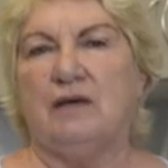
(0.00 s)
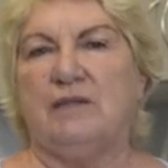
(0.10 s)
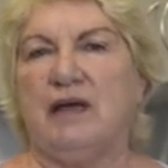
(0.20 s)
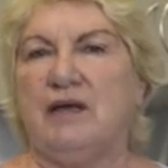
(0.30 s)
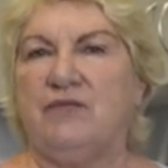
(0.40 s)

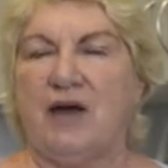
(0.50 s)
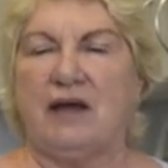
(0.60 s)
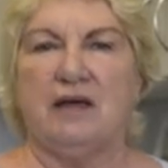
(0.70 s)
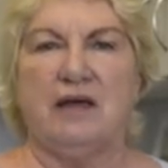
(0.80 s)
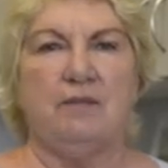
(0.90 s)
any
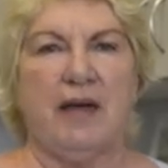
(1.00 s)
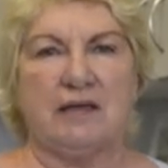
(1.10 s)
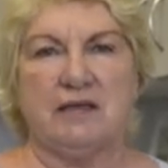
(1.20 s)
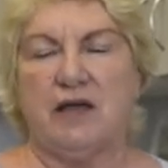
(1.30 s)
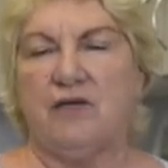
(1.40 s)
fungi,
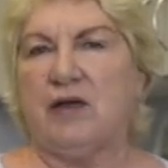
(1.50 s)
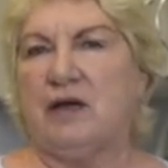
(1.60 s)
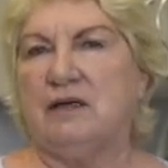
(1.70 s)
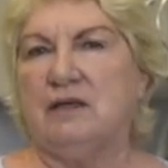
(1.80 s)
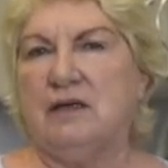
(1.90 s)

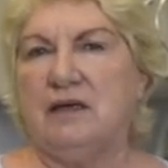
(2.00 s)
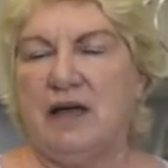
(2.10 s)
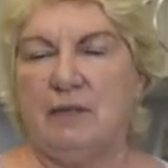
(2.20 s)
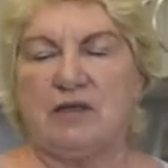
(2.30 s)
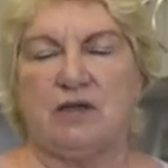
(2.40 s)
bacteria,
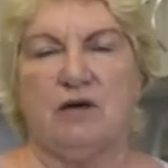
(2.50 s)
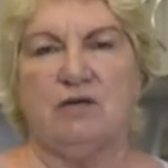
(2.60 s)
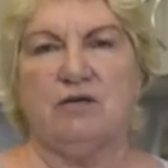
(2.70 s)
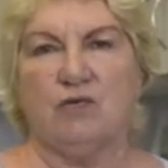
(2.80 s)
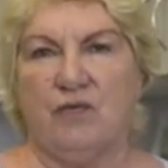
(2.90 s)

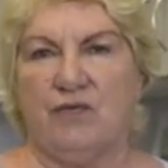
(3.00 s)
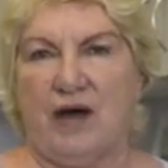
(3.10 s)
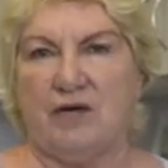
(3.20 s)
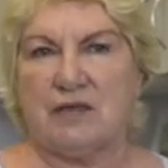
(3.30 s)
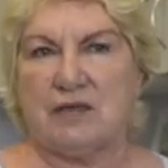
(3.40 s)
nematodes or
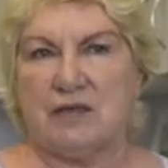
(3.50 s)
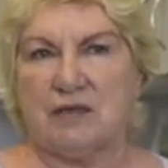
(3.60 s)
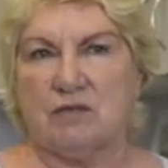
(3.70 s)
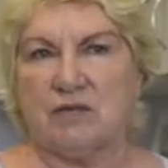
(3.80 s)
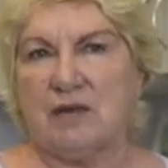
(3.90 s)

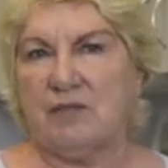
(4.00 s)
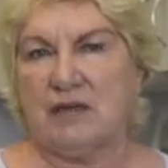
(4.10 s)
viruses or something